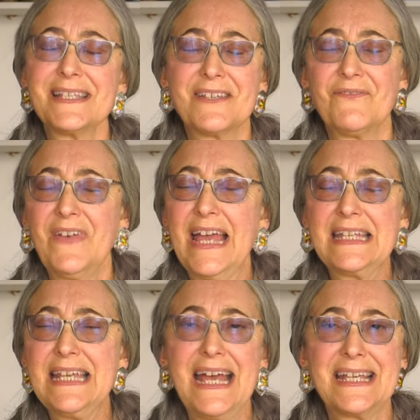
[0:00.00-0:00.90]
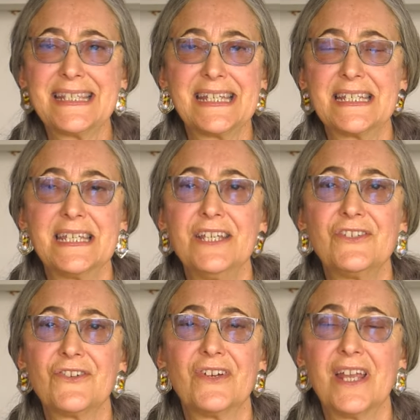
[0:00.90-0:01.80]
is a fantastic
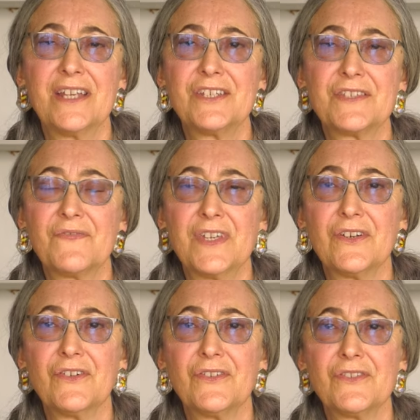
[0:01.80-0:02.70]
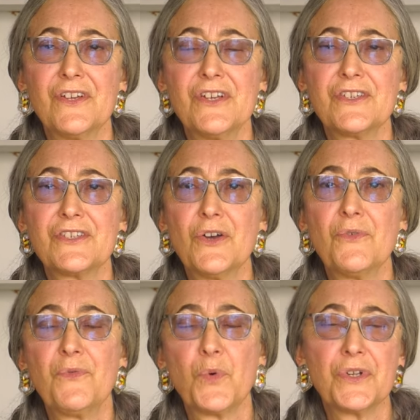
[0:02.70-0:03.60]
teacher, and I just feel
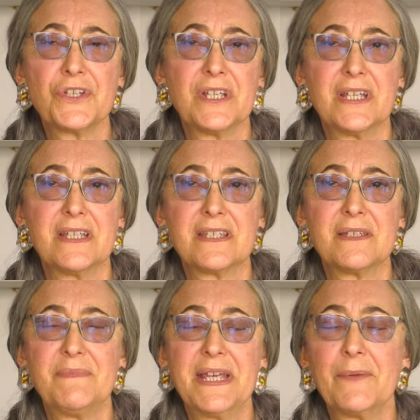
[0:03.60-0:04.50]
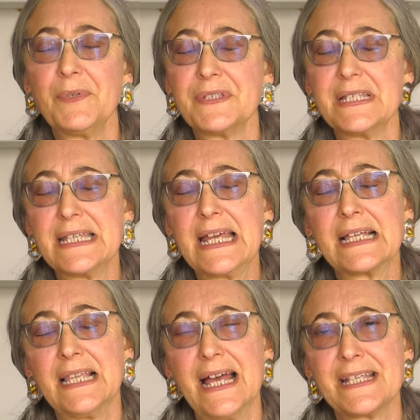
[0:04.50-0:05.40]
so fortunate to be able to
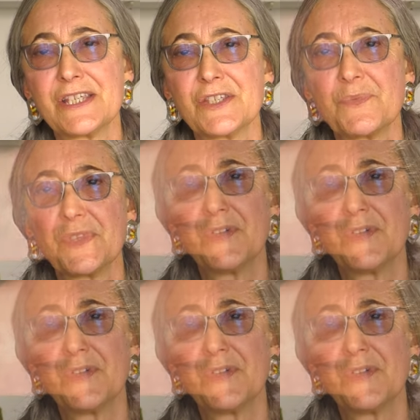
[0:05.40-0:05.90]
take classes with